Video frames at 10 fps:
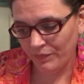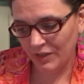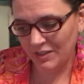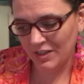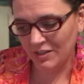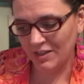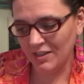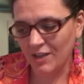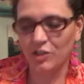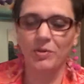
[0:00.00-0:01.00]
It's
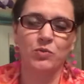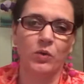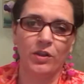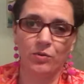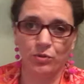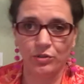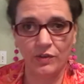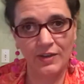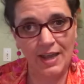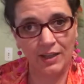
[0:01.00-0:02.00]
not so much what are the rules
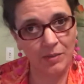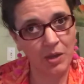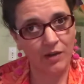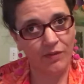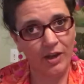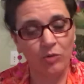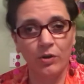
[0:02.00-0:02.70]
of a dangling modifier,